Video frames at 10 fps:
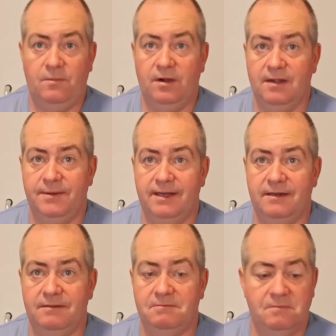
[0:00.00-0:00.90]
might come in
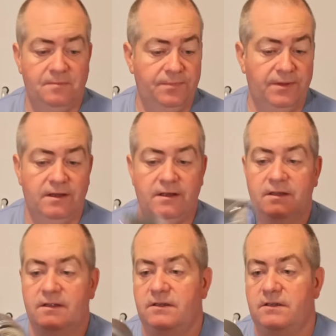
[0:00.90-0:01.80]
handy.
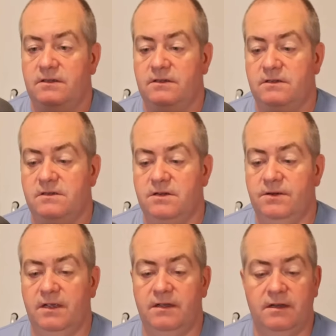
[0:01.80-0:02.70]
So
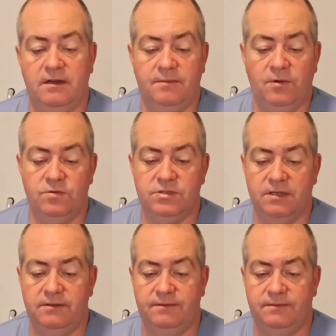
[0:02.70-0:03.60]
yeah,
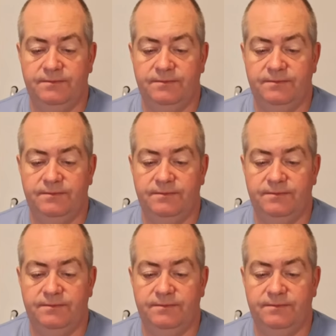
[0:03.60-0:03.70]
also,